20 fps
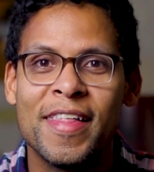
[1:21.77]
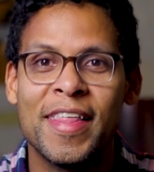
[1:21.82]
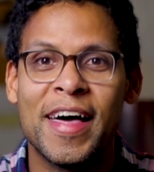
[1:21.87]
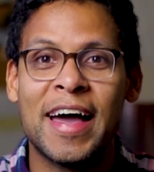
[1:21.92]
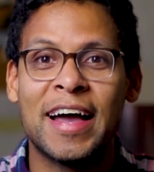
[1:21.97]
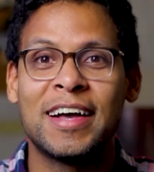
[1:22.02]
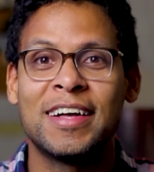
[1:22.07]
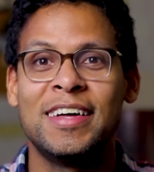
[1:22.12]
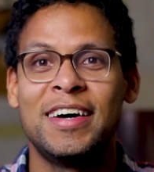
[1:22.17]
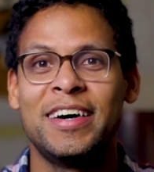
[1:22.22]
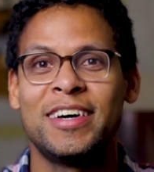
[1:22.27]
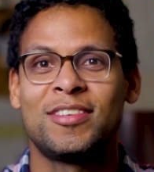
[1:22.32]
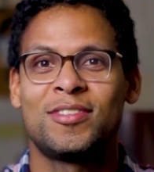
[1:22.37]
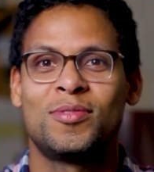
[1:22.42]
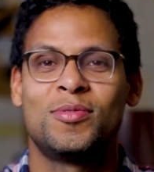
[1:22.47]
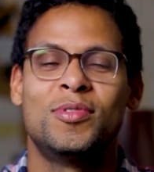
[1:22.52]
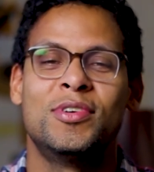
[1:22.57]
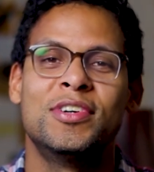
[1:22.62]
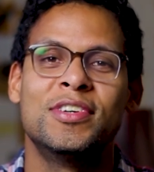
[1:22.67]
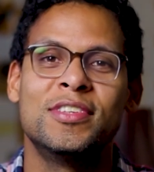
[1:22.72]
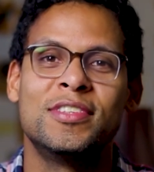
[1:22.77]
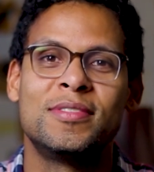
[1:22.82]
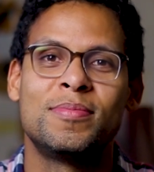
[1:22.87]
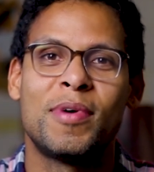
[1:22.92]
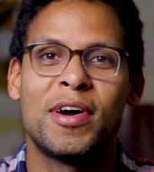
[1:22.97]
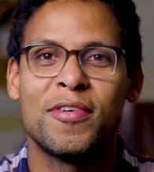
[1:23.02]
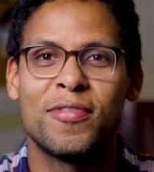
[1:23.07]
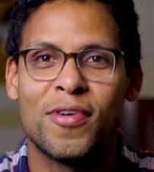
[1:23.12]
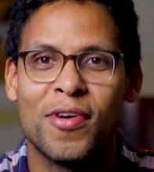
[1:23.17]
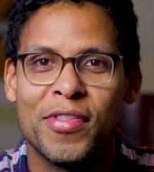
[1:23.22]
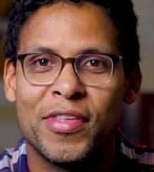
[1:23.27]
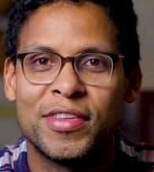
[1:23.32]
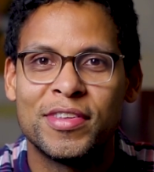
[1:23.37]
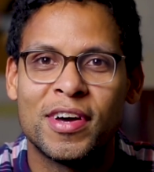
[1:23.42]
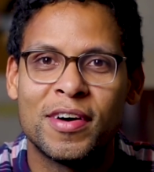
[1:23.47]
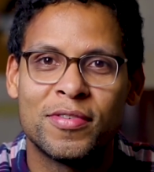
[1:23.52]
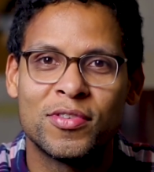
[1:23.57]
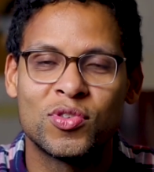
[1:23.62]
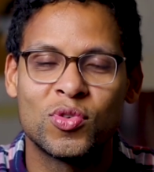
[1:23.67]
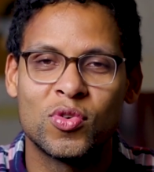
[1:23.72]
That class was by far the
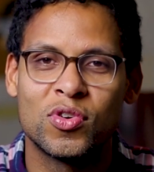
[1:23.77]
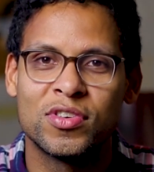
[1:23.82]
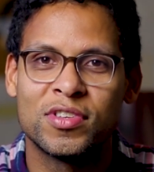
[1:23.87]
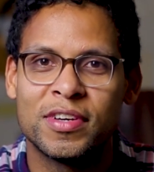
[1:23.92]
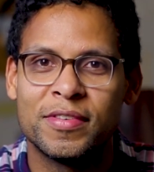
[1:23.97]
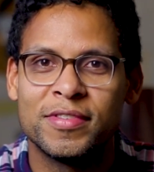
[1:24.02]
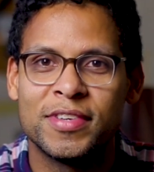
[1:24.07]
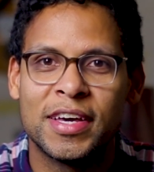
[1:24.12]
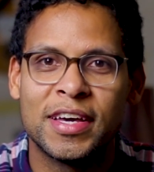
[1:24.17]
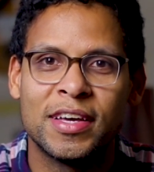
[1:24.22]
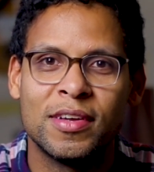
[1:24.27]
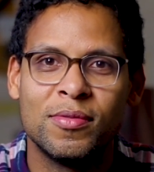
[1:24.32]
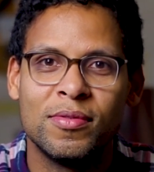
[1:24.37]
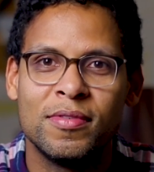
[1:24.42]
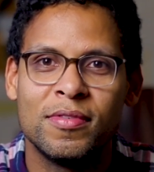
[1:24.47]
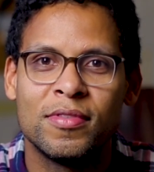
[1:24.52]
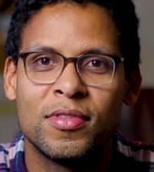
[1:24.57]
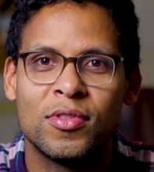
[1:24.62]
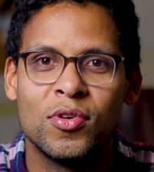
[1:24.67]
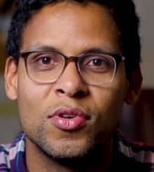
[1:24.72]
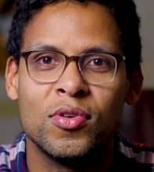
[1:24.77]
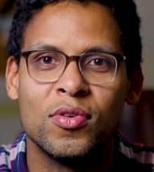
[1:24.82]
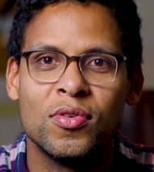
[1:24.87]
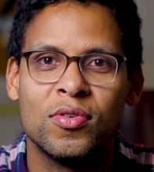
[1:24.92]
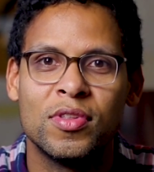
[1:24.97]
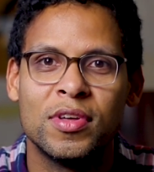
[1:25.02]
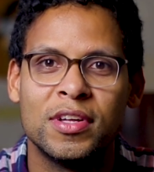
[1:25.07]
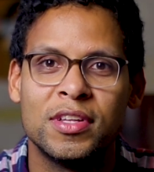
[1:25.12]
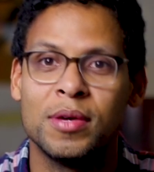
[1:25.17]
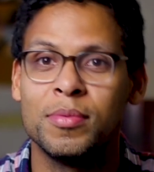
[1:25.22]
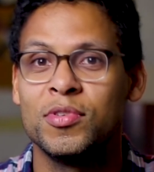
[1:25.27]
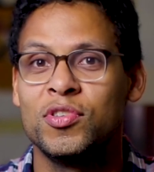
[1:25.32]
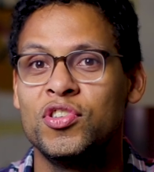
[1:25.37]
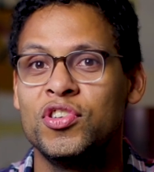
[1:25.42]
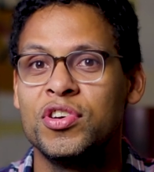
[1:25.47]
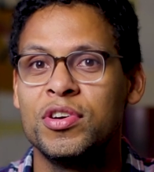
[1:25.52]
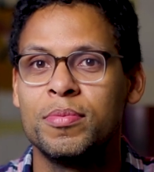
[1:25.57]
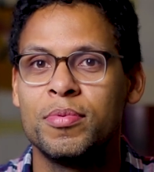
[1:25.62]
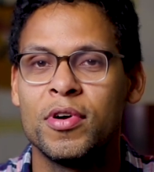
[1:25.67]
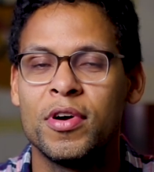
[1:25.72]
toughest course I've taken through the
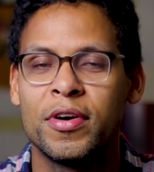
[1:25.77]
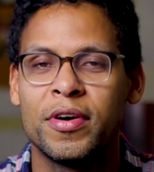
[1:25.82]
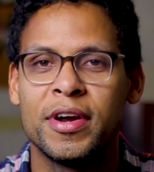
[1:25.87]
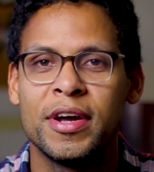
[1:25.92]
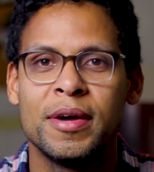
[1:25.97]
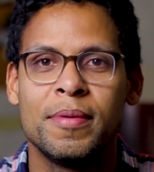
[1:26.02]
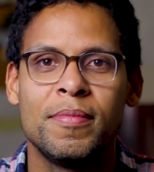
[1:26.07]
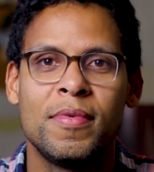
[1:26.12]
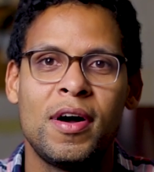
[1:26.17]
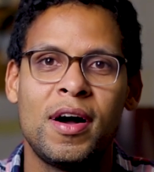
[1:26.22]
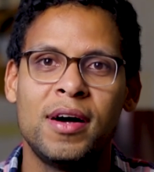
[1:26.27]
WGU program.